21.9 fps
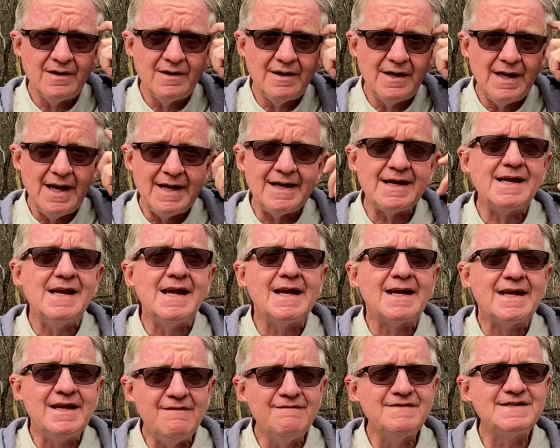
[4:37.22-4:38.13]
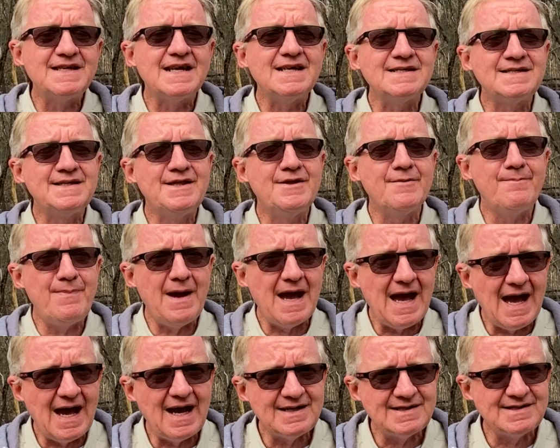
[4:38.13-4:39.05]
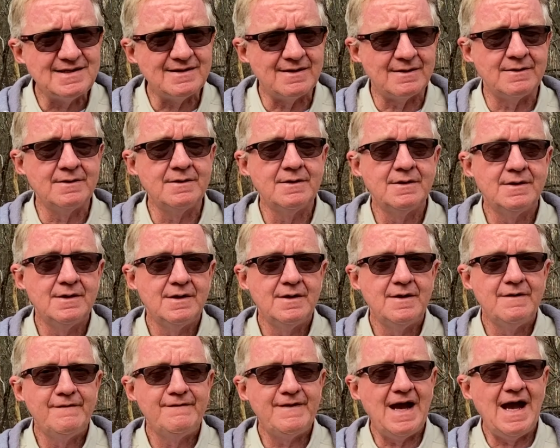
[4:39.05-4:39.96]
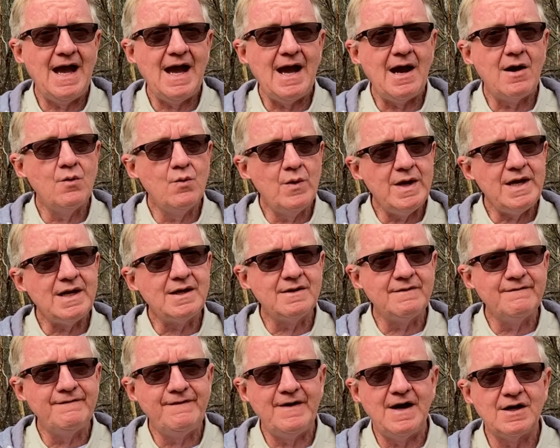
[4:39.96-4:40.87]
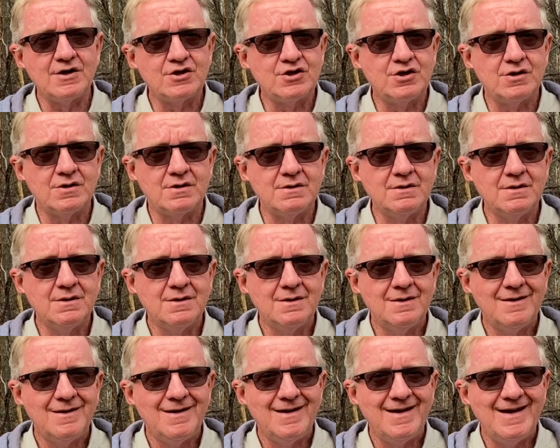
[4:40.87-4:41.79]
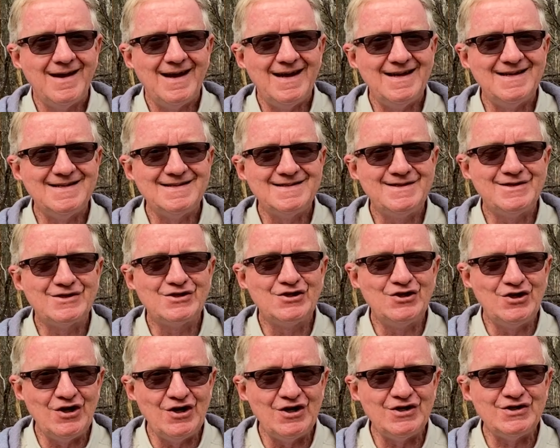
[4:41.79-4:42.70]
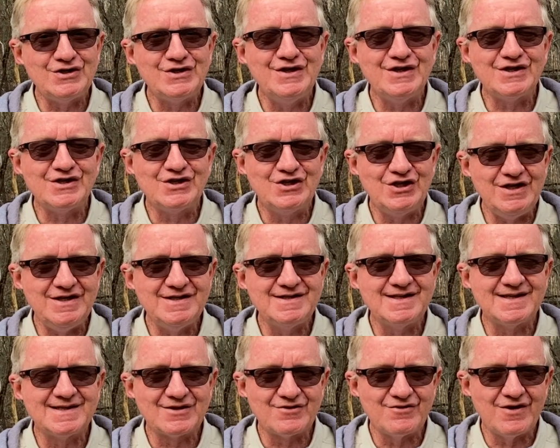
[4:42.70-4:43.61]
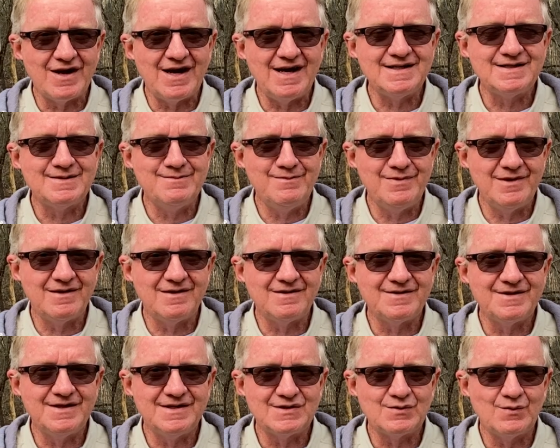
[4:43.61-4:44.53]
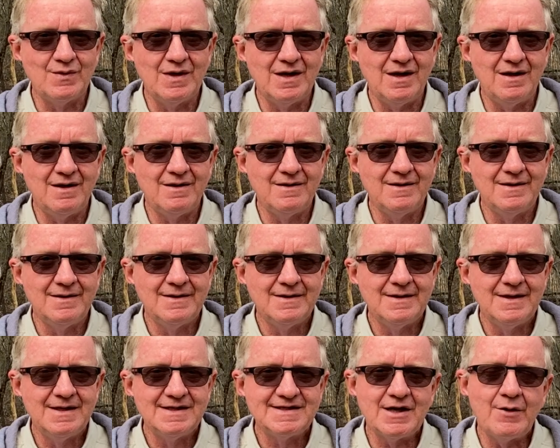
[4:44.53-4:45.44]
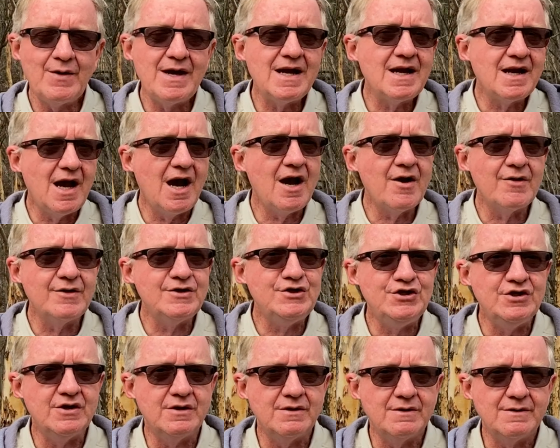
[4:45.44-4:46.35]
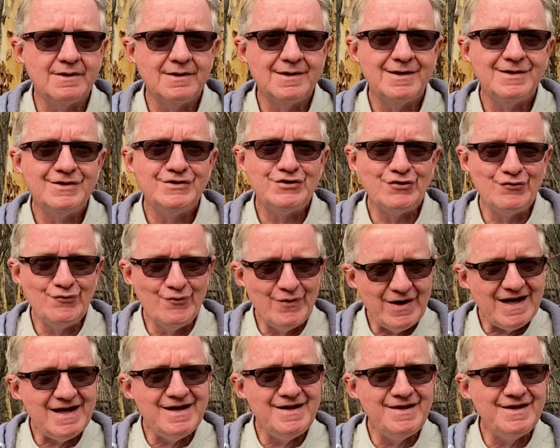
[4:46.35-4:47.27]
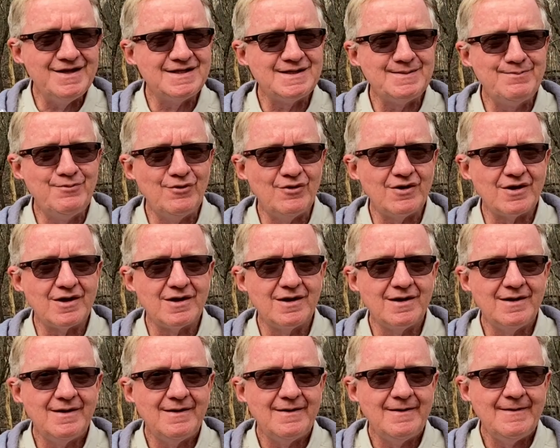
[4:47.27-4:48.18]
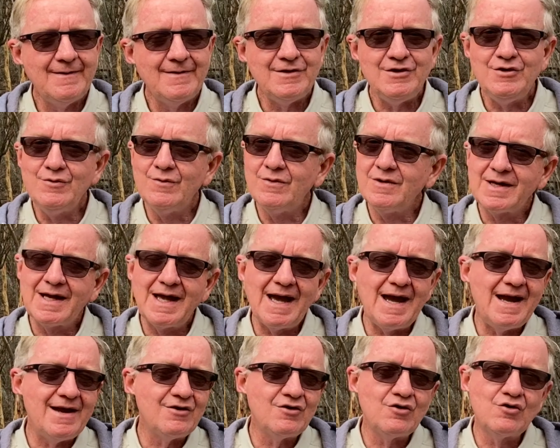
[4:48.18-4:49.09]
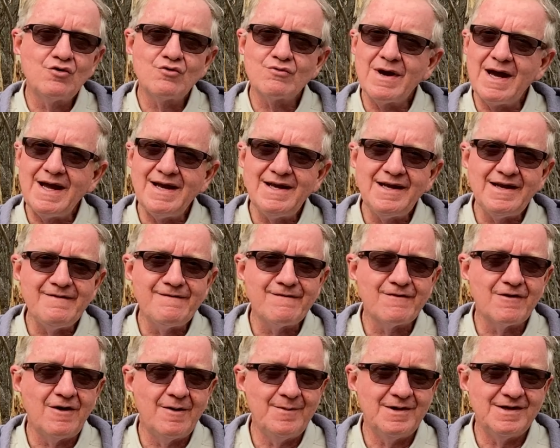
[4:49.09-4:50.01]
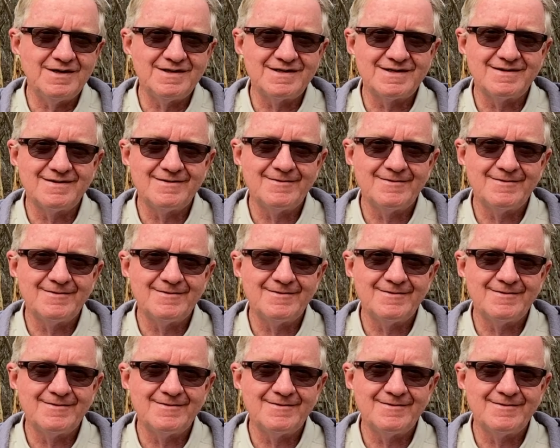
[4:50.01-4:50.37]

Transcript: And it gives us the pattern for how we can function as the church that Jesus Christ built as well. So I encourage you to read this book. You will gain greatly from it.